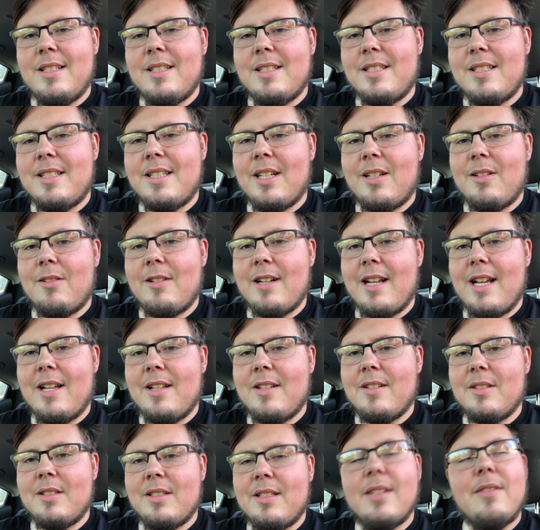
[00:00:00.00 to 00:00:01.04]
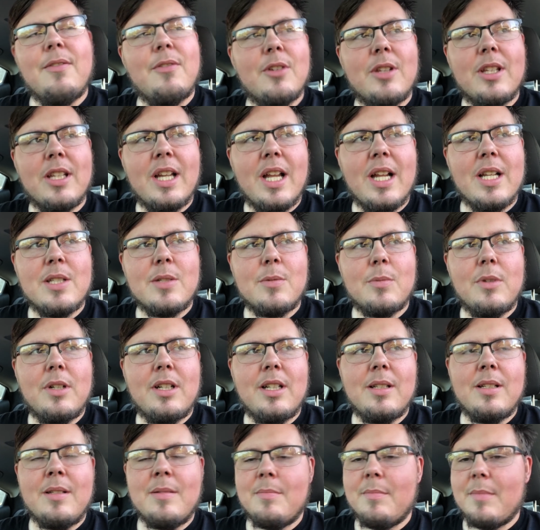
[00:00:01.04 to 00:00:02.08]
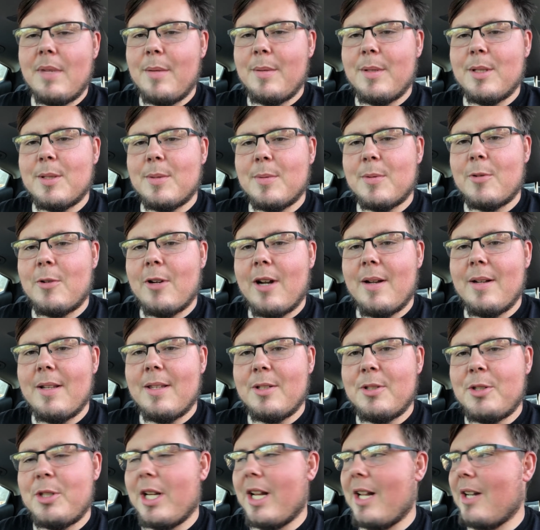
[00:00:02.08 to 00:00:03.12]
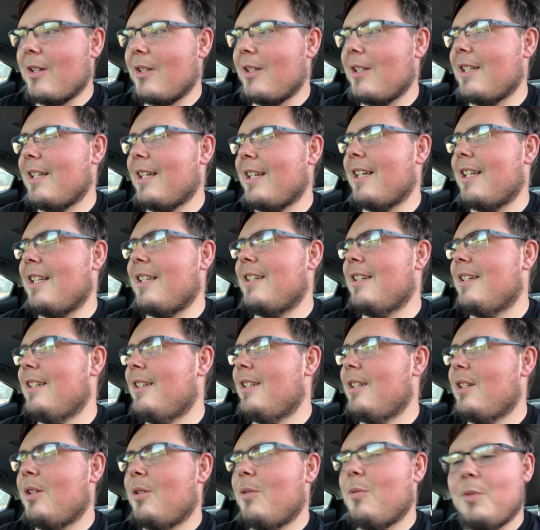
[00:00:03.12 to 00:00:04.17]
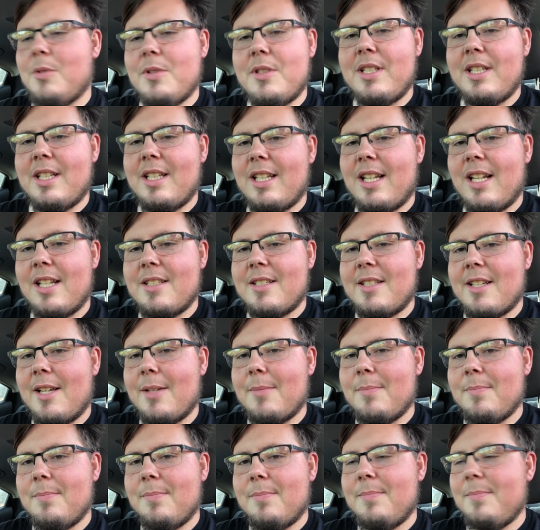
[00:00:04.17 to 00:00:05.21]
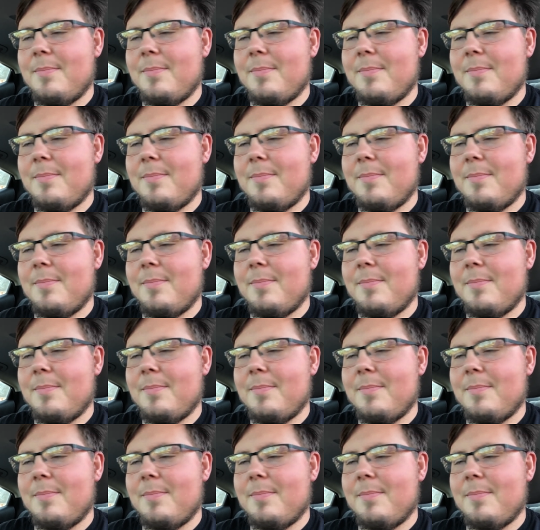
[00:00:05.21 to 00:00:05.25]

stick around for the next one. Maybe subscribe to the channel, and we'll see you next time.